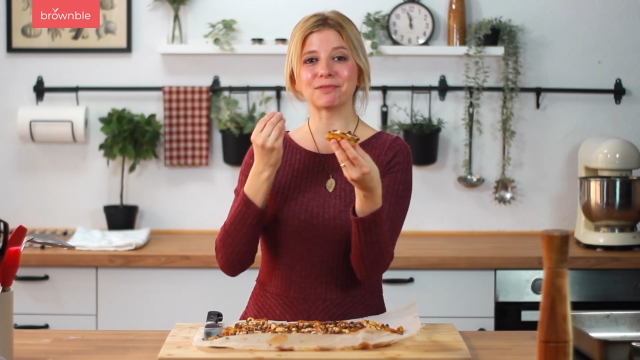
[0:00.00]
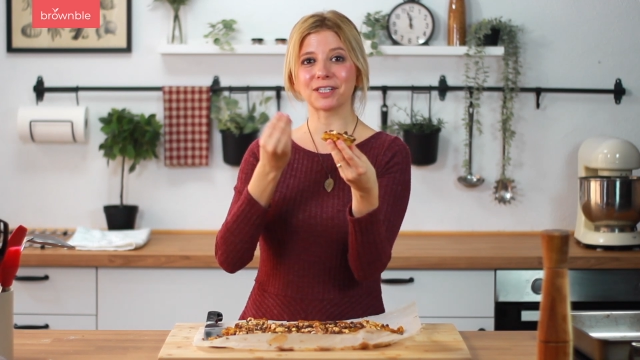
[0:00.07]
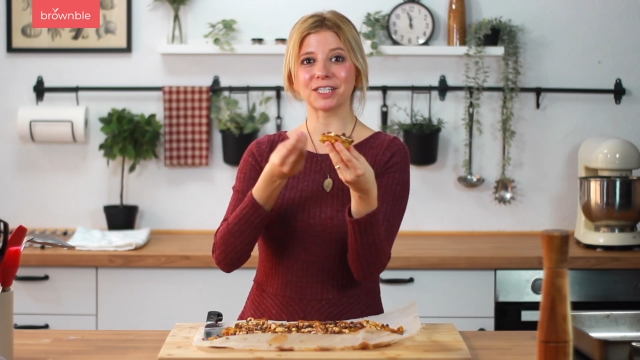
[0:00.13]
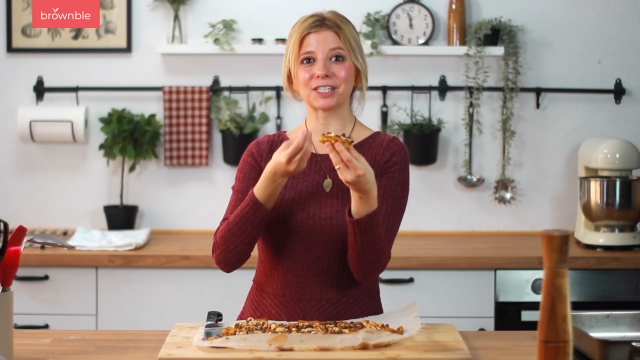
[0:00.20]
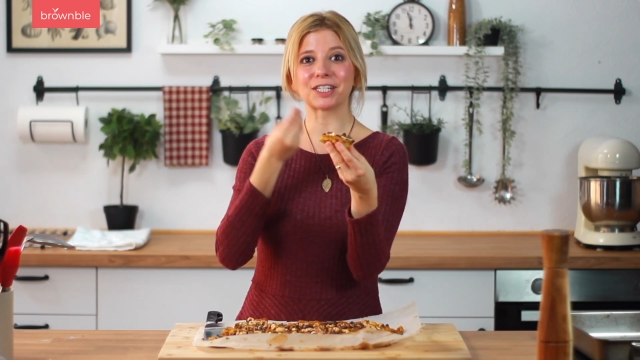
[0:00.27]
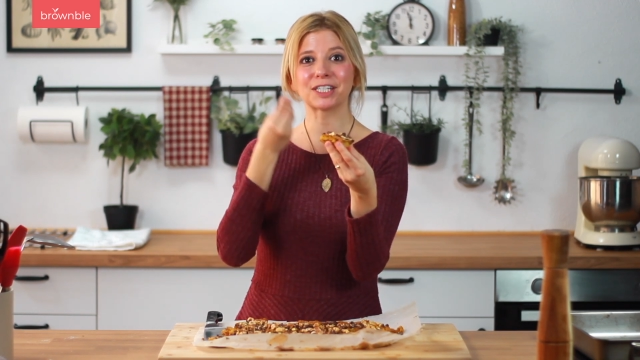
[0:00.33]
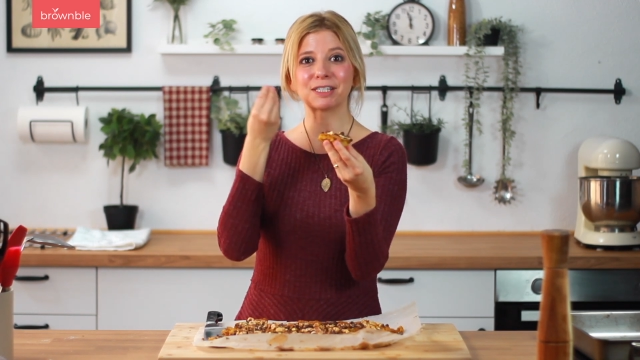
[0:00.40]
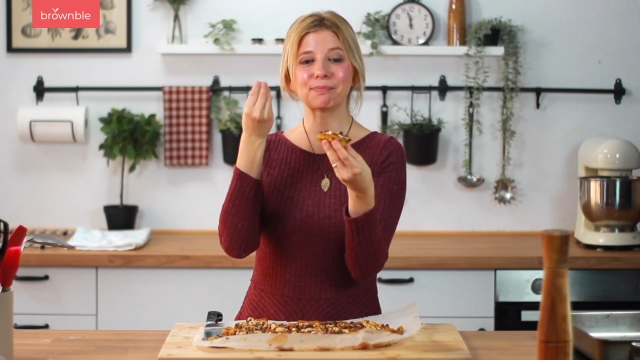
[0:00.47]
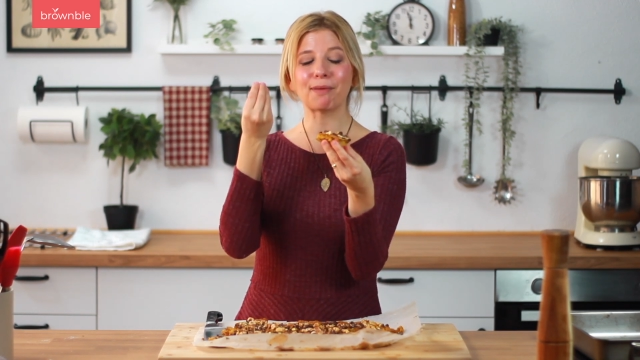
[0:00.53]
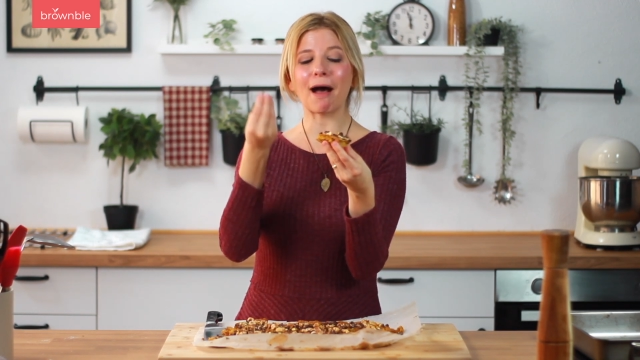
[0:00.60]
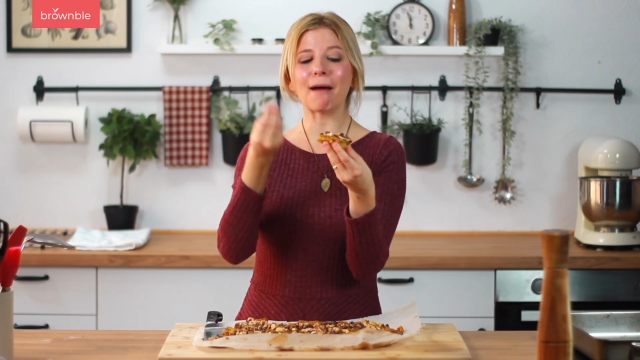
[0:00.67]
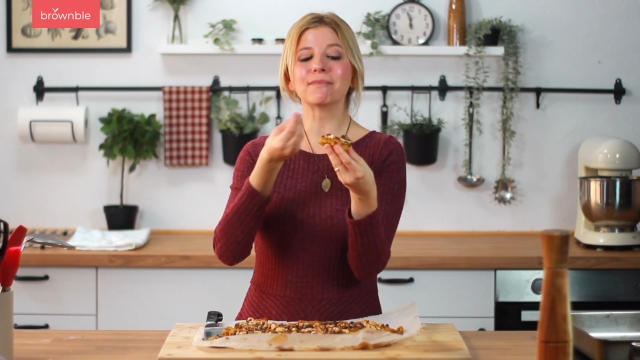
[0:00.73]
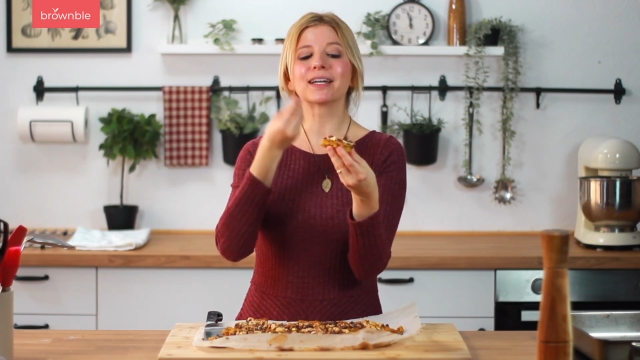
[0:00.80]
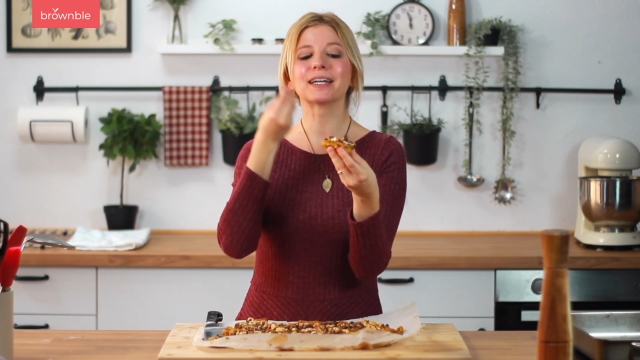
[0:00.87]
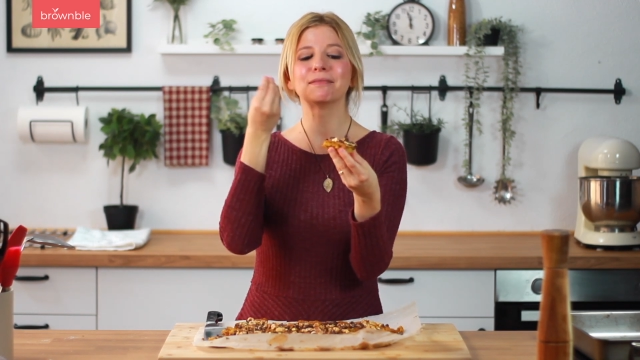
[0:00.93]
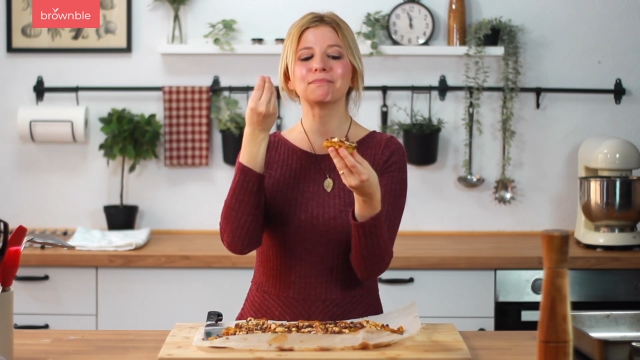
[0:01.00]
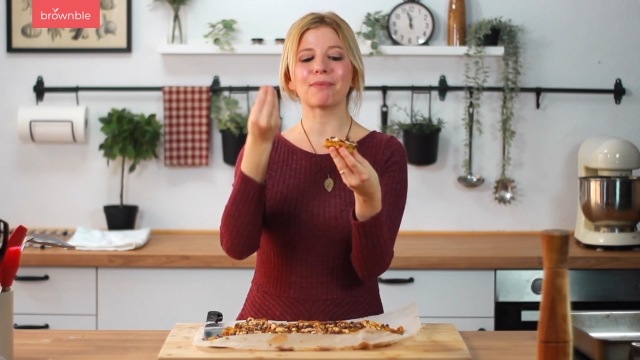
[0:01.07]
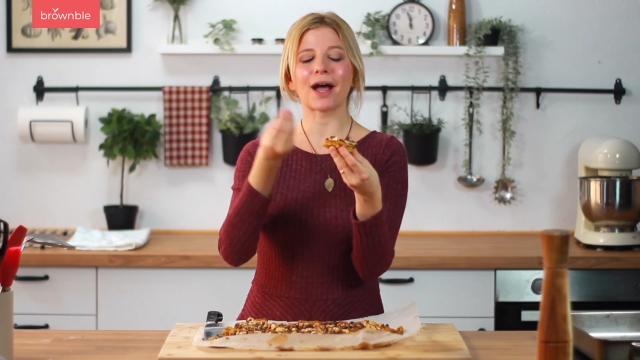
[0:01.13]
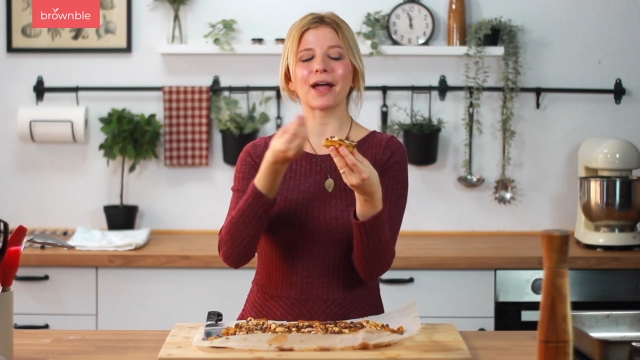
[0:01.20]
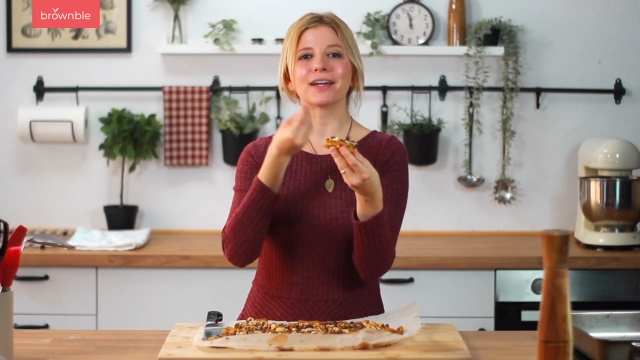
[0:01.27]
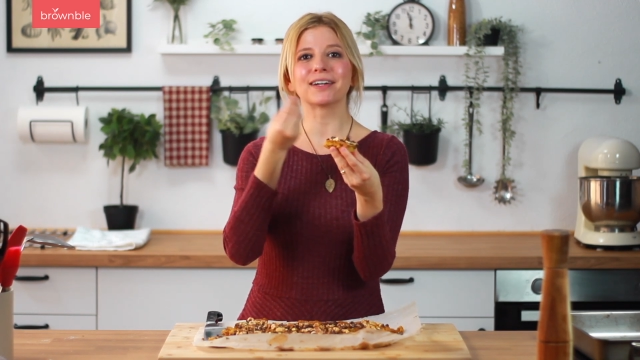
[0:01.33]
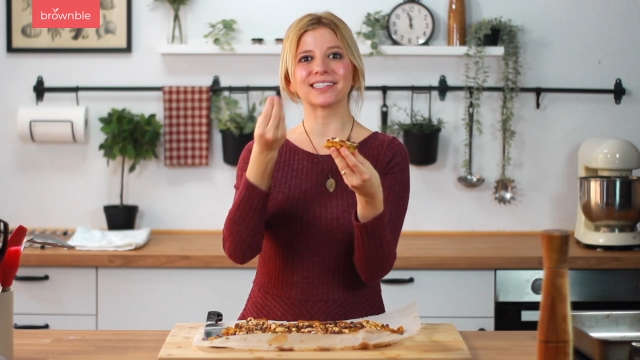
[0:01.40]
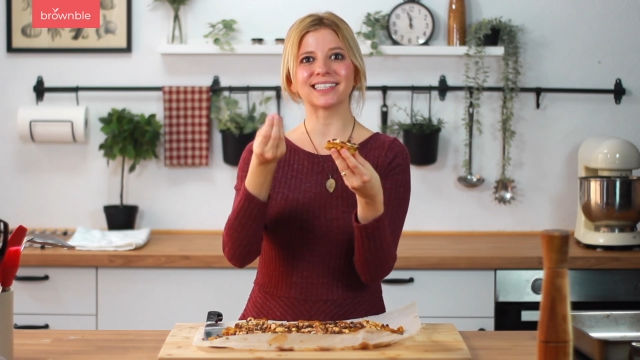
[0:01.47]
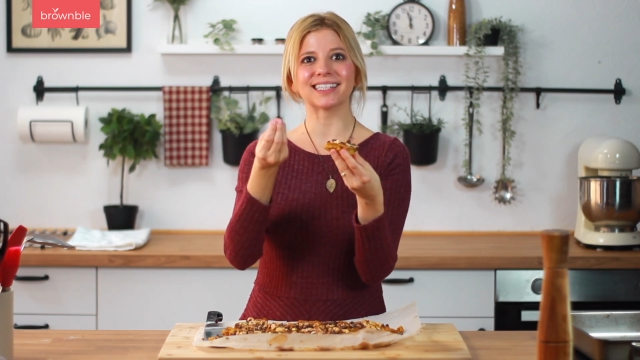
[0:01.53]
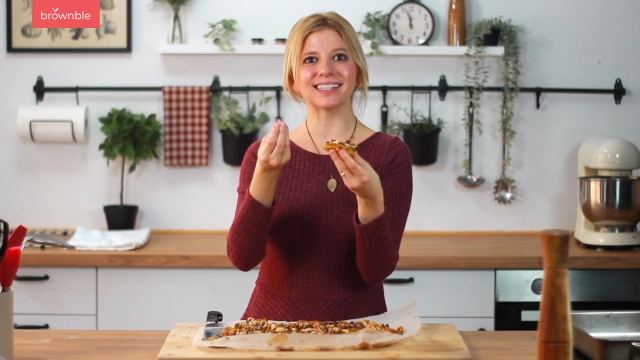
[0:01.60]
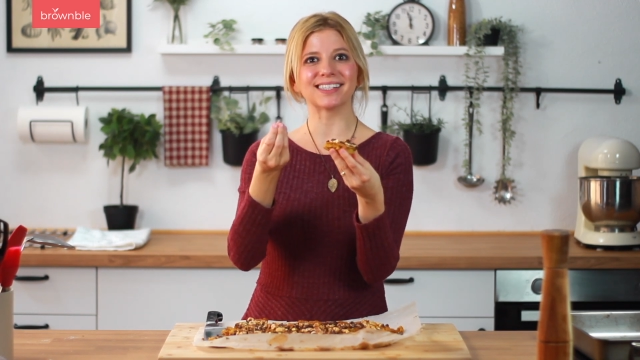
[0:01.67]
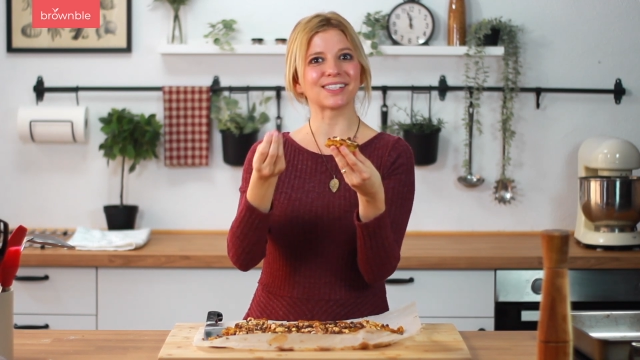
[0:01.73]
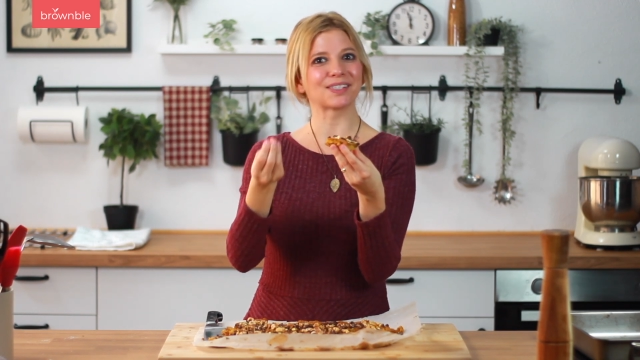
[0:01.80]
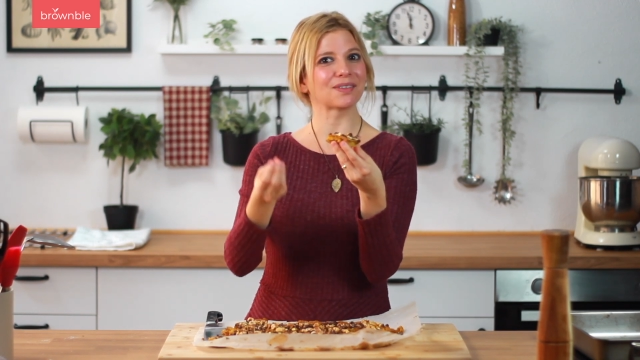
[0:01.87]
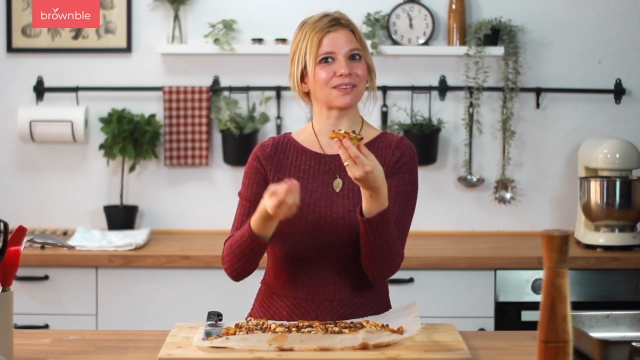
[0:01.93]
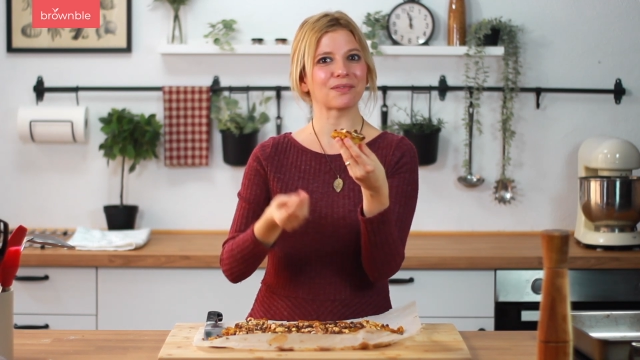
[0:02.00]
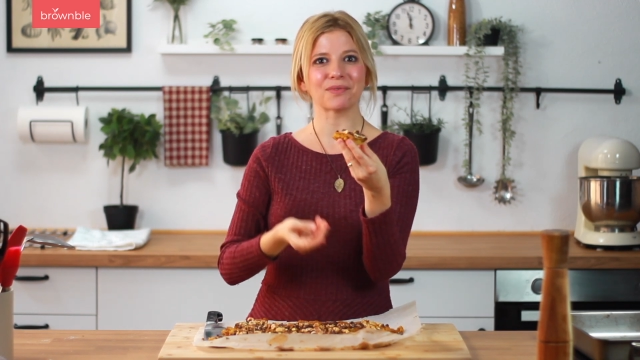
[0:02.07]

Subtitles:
delicious pumpkin pie goodness